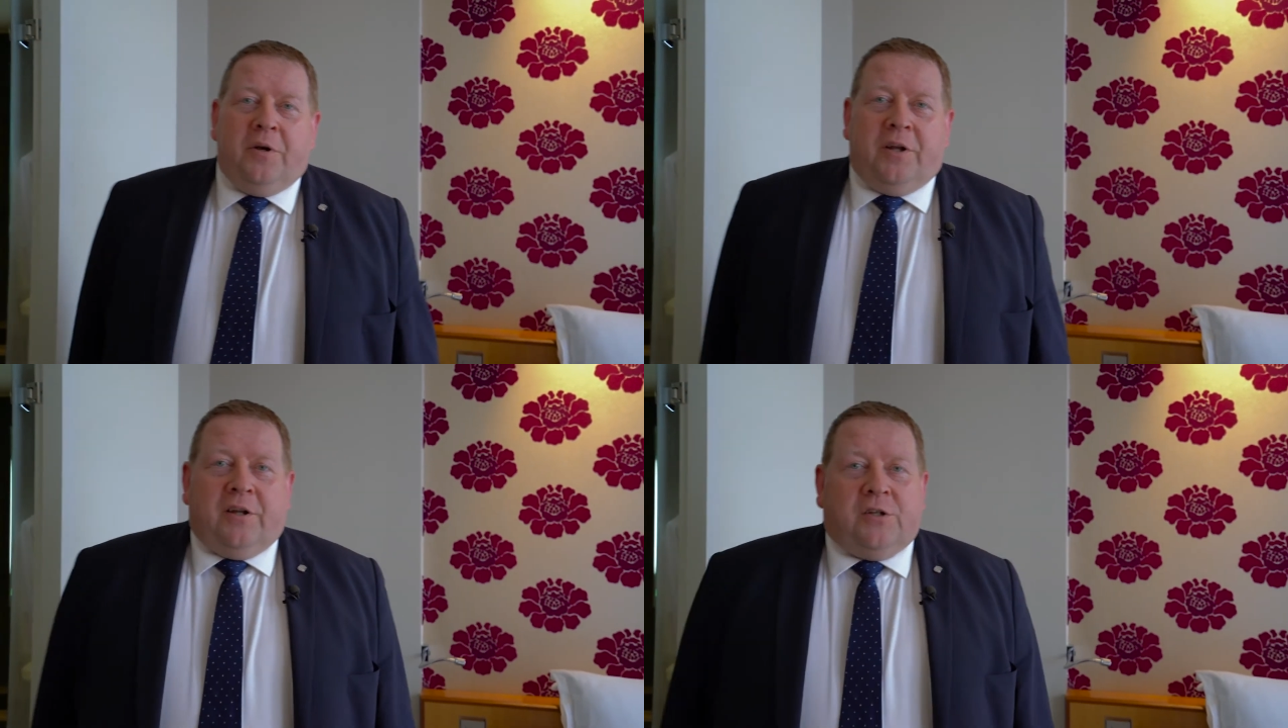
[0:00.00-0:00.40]

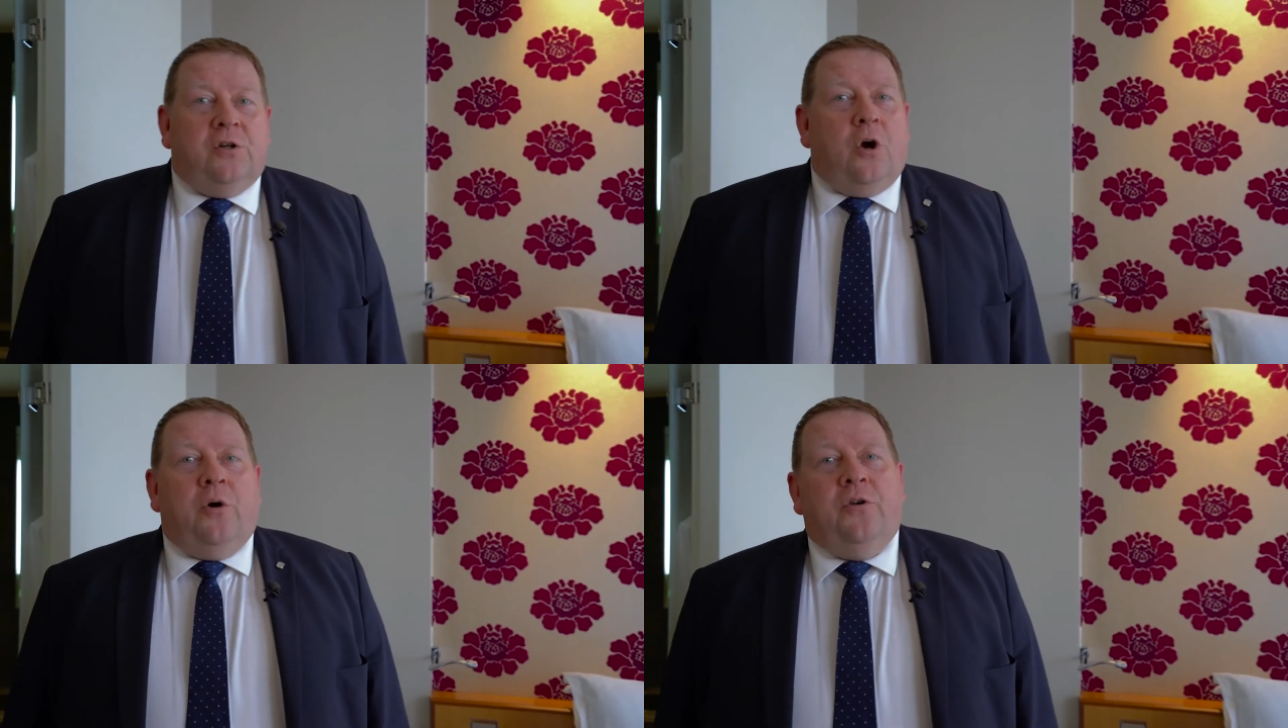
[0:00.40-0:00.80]
that doesn't
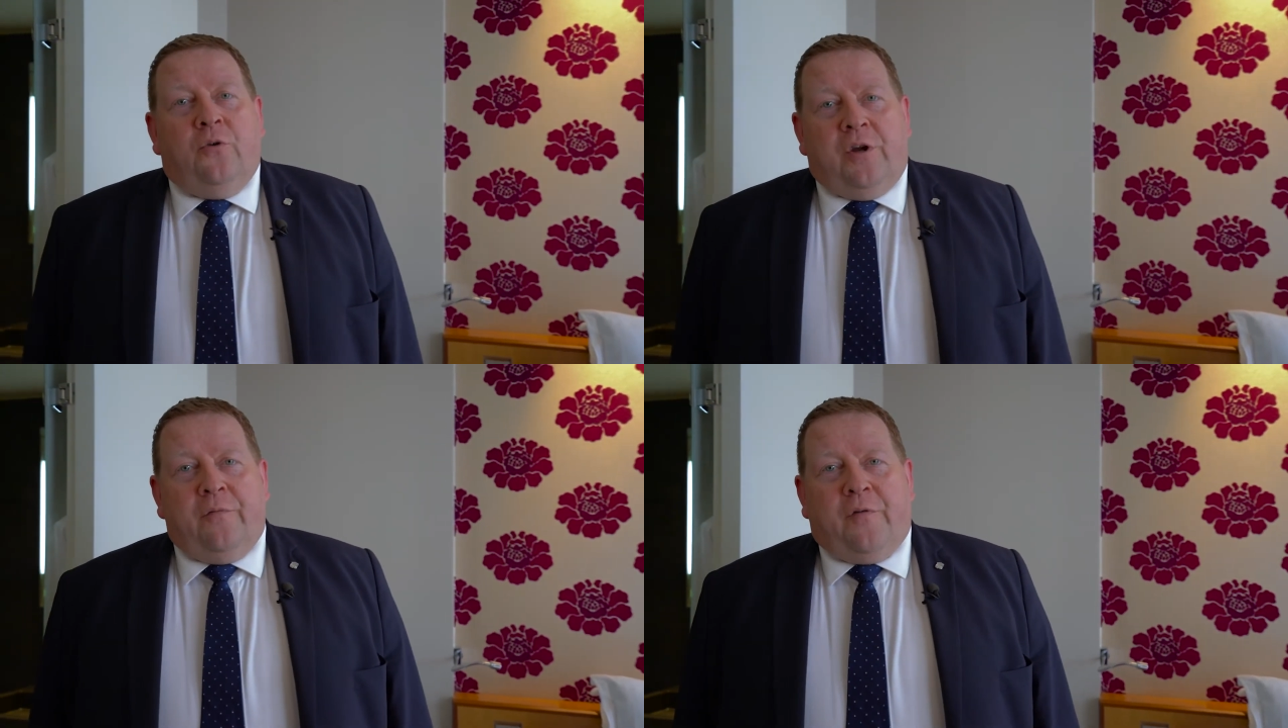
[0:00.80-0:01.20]
go into
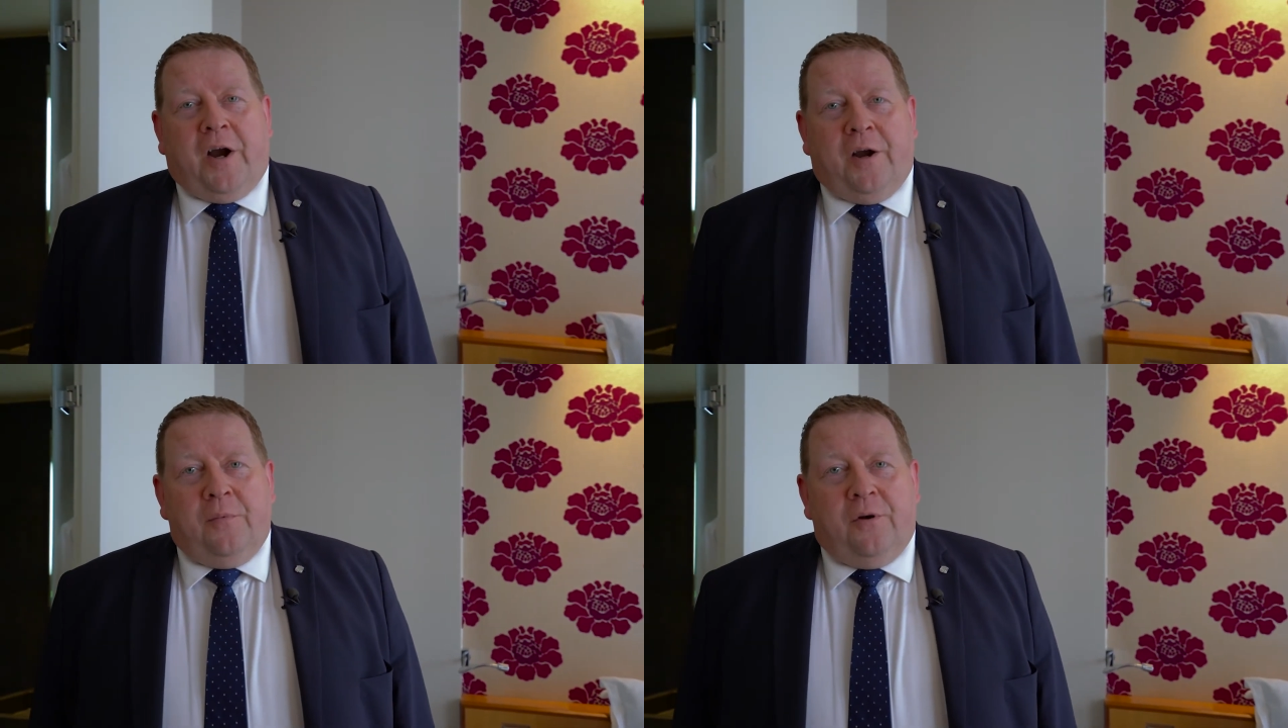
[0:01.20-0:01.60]
the
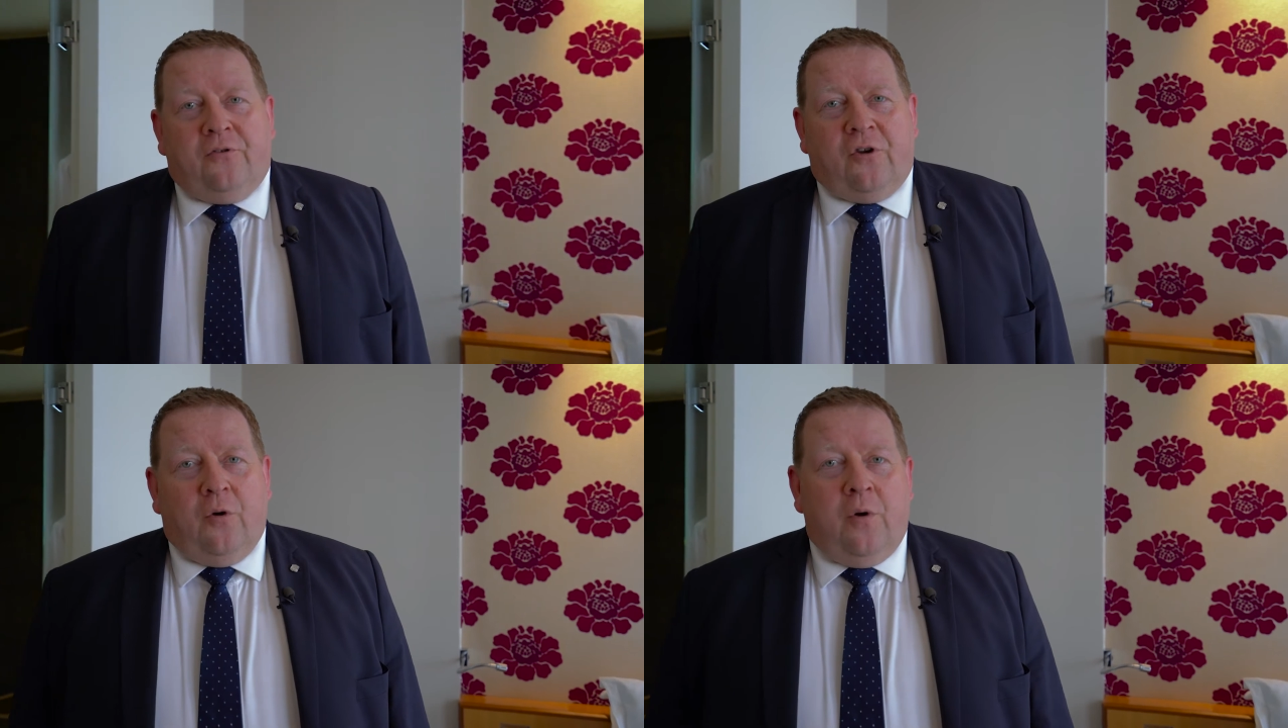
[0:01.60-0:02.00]
environment.
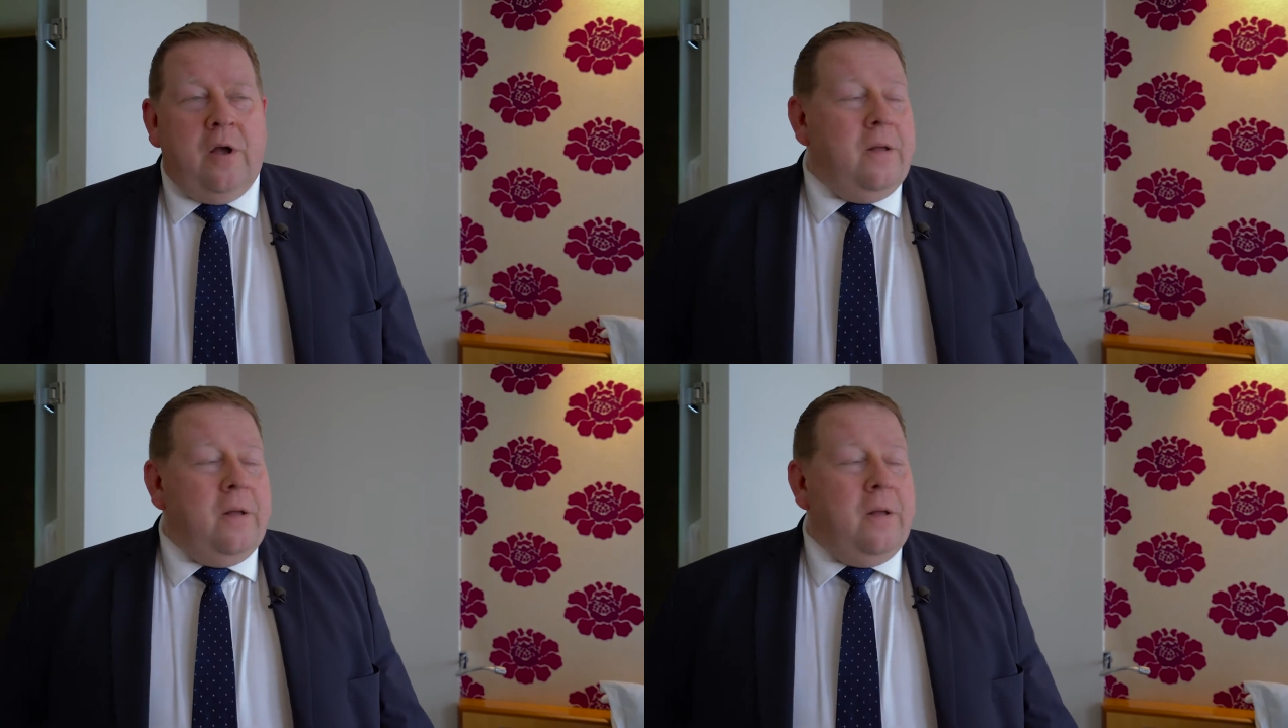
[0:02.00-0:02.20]
So